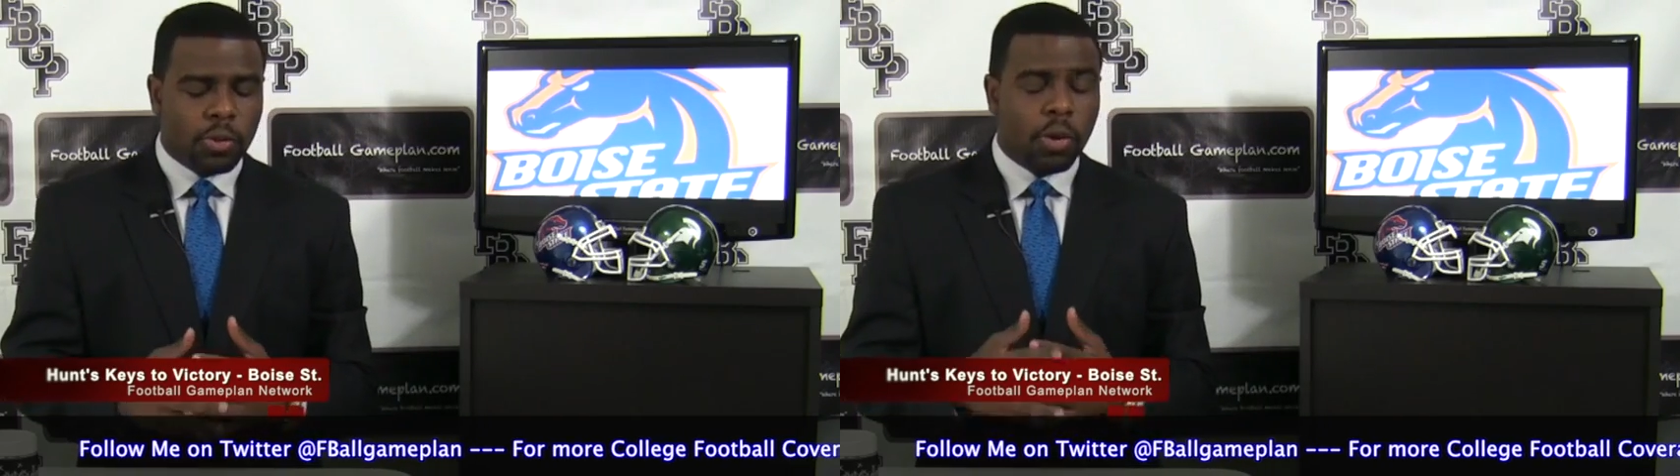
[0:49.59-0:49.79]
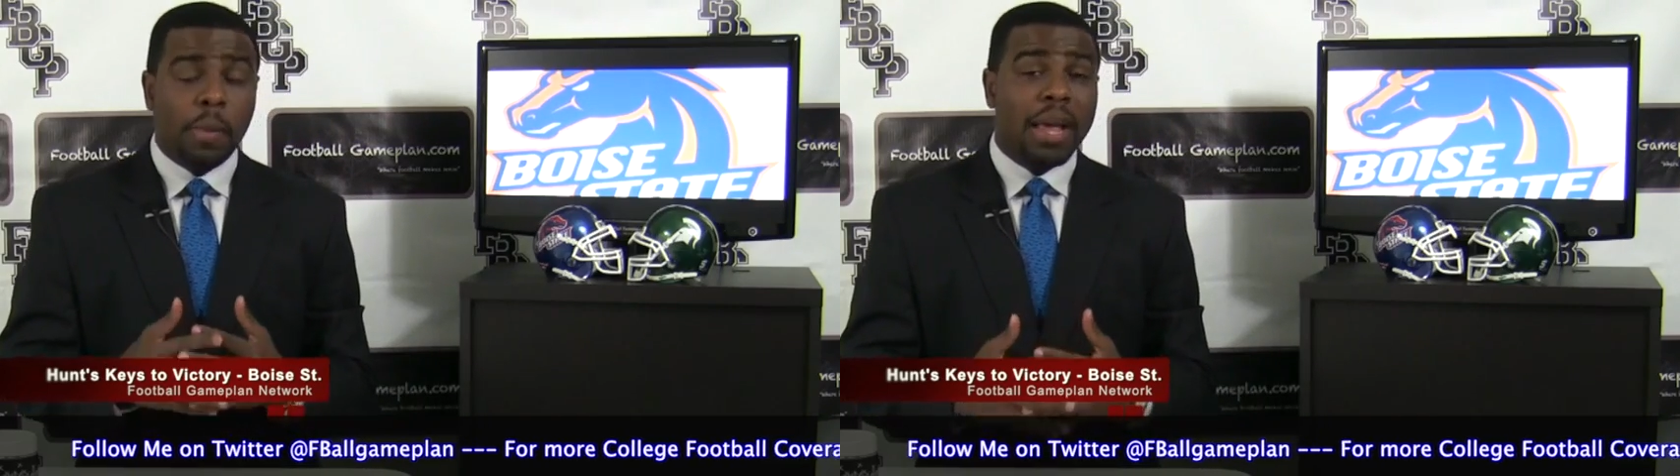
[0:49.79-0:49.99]

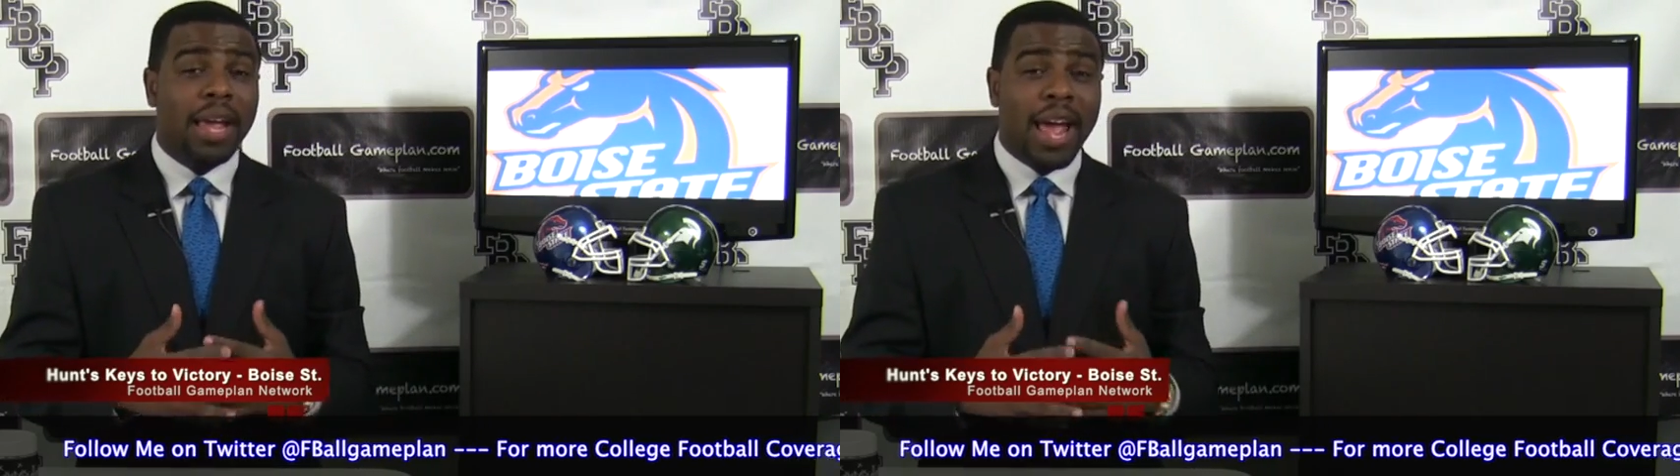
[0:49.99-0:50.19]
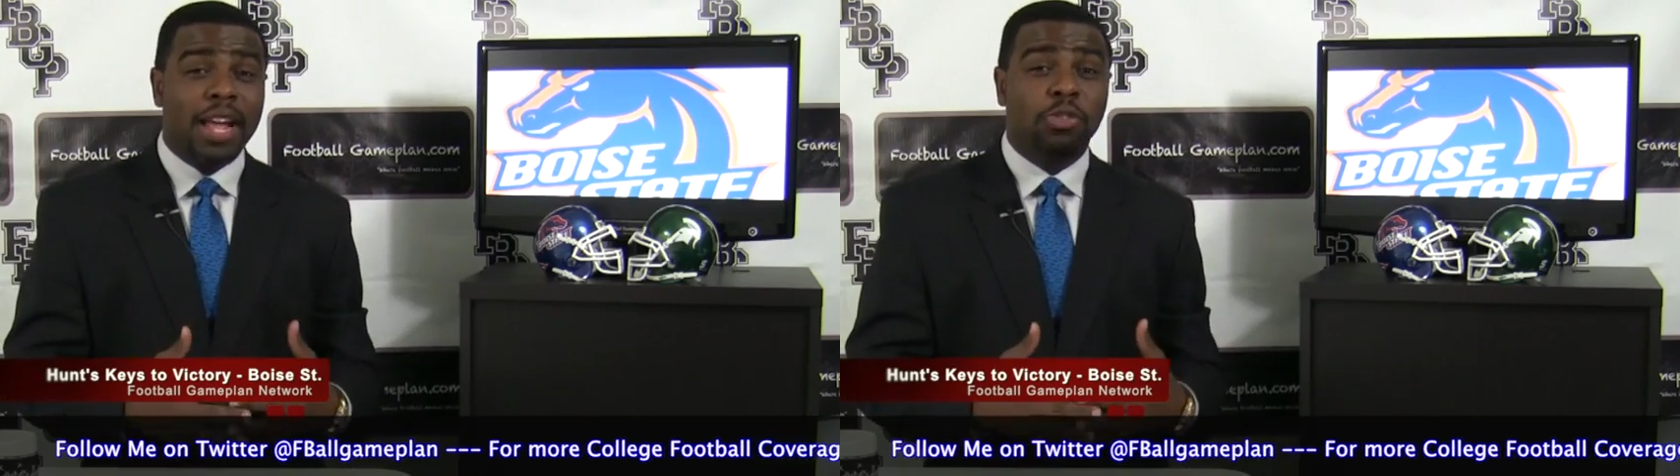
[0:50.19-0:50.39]
you want to
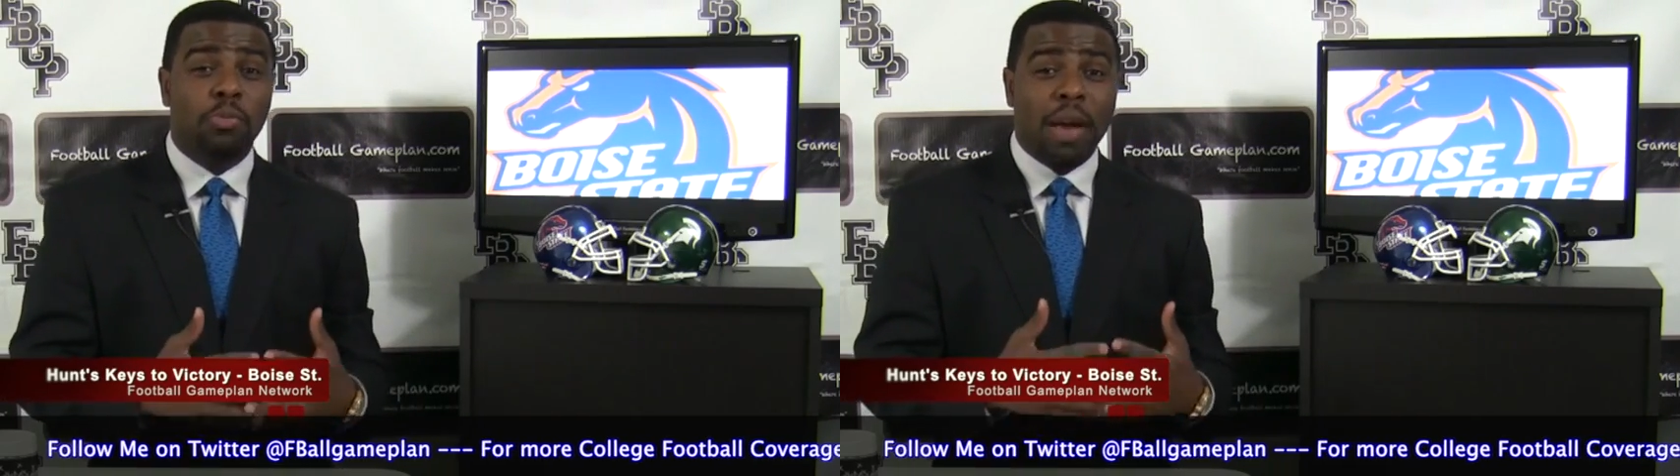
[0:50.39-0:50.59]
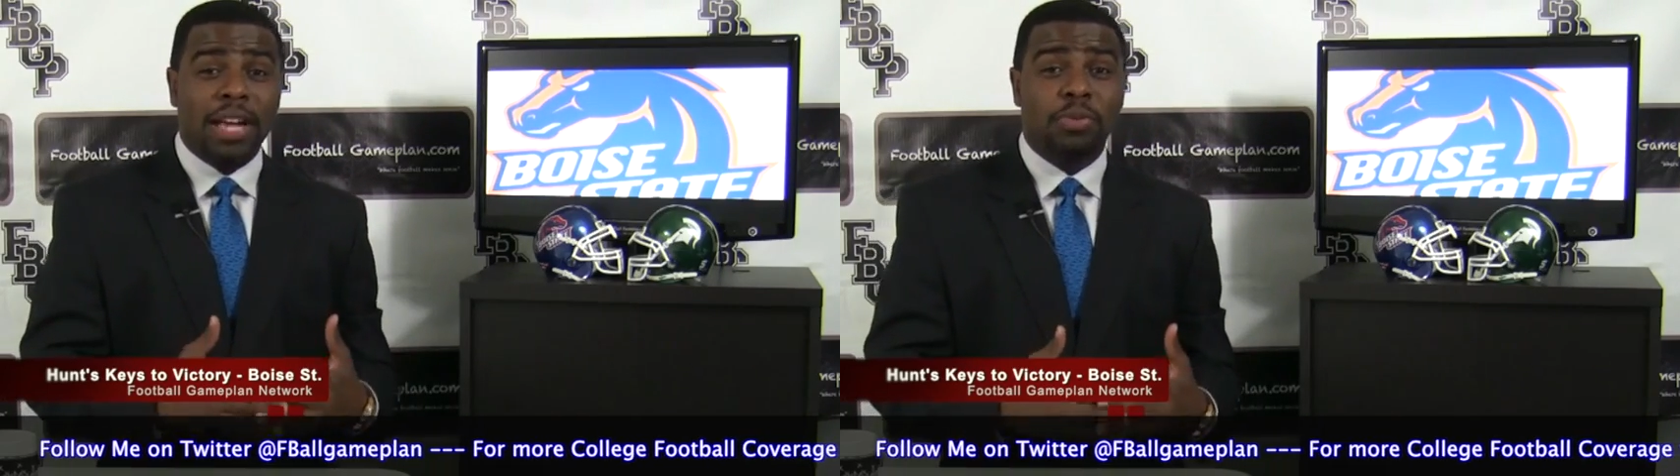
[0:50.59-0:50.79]
make
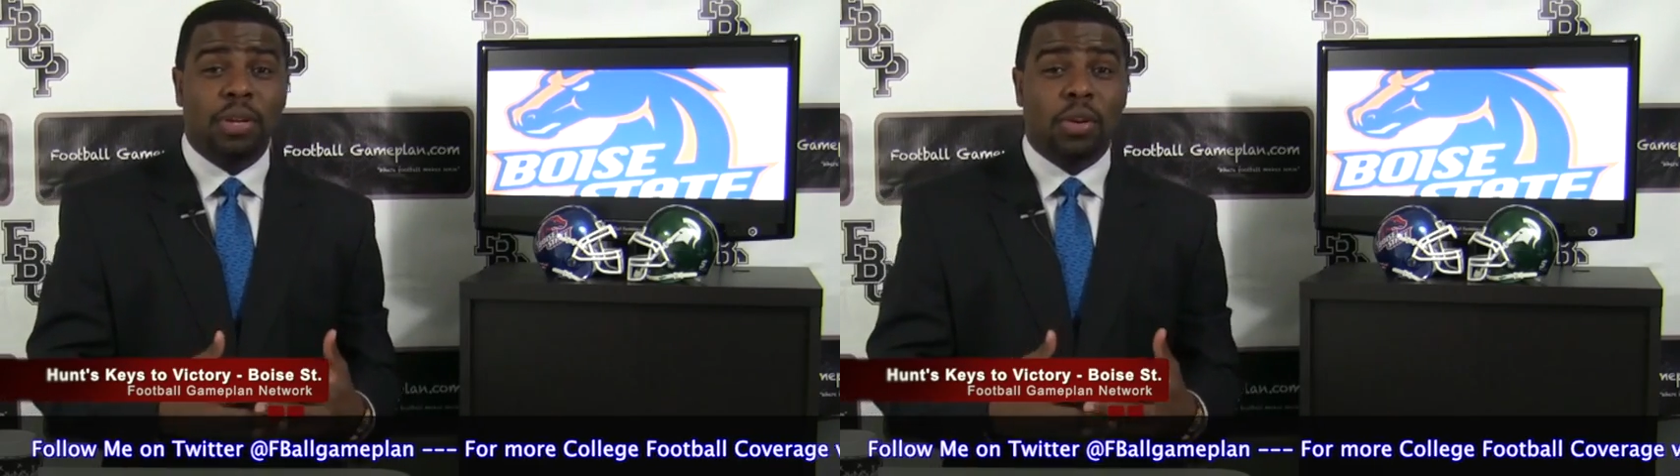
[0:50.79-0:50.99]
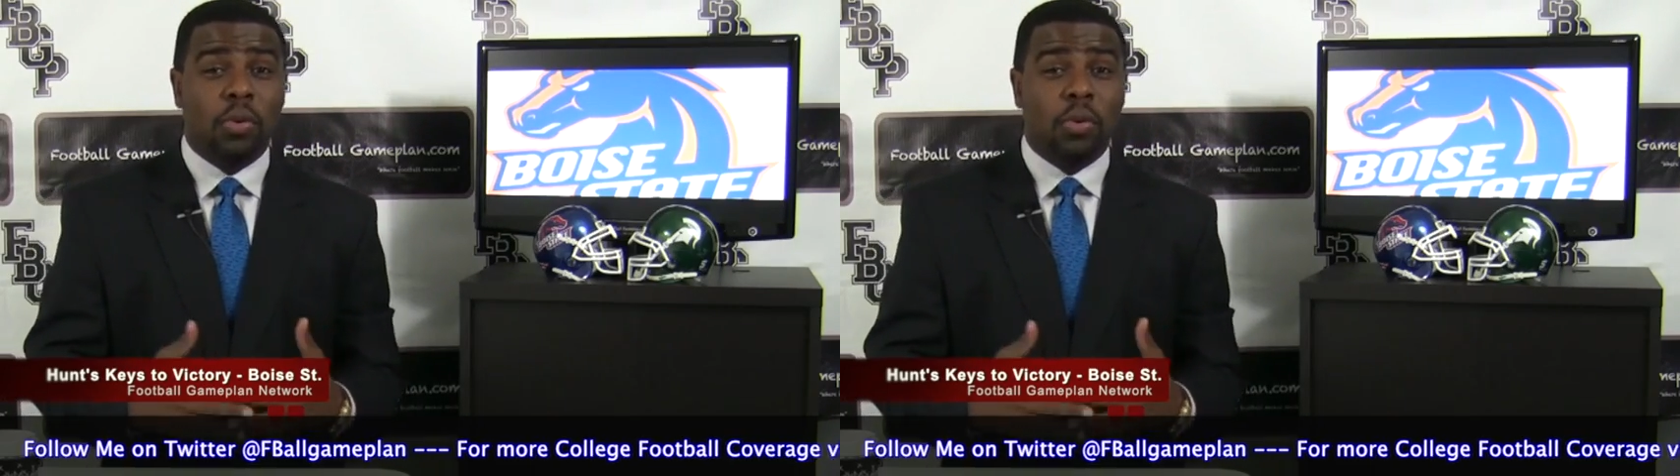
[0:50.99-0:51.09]
Andrew Maxwell, the